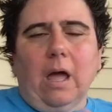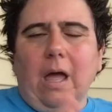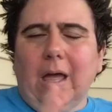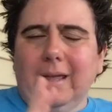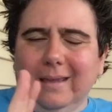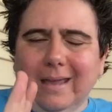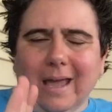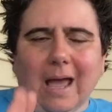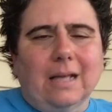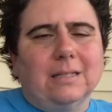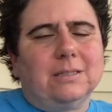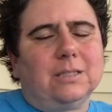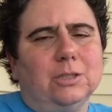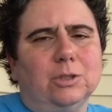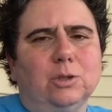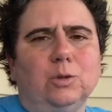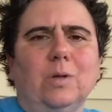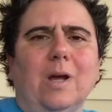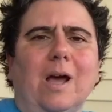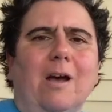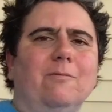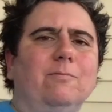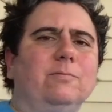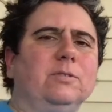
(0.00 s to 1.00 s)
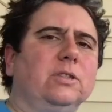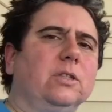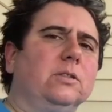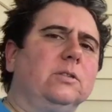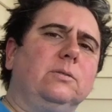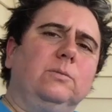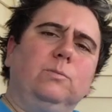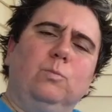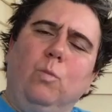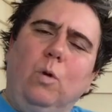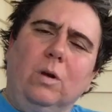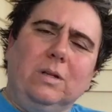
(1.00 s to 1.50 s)
Yes, you have
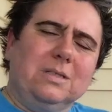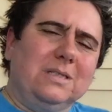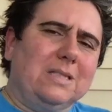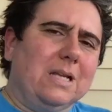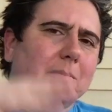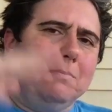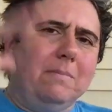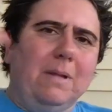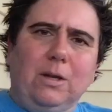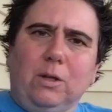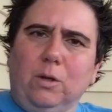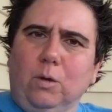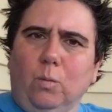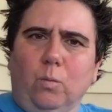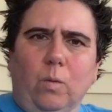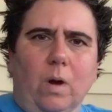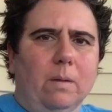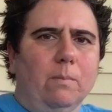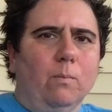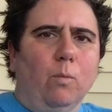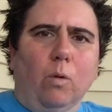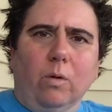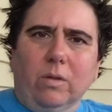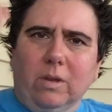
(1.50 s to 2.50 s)
ones that make you way more